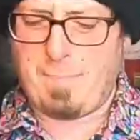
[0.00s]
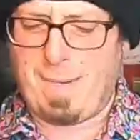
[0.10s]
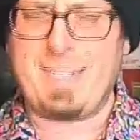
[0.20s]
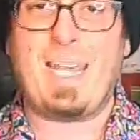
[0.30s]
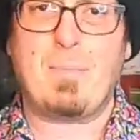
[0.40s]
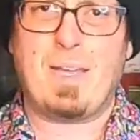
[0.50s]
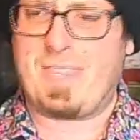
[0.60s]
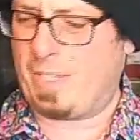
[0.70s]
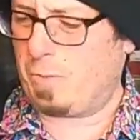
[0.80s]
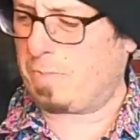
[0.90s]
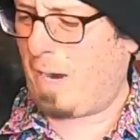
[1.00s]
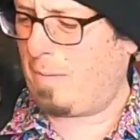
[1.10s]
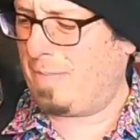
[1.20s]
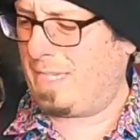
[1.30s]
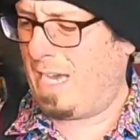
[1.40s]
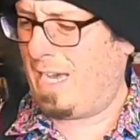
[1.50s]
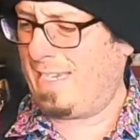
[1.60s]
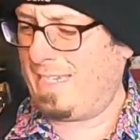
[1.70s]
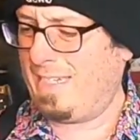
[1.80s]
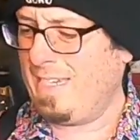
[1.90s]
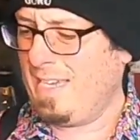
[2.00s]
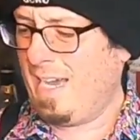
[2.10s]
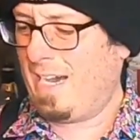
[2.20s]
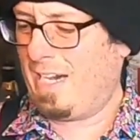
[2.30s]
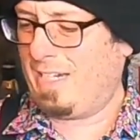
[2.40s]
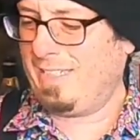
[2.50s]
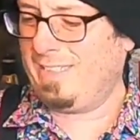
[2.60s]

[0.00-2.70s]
Um, my name, I think, was probably uh, in. Uh,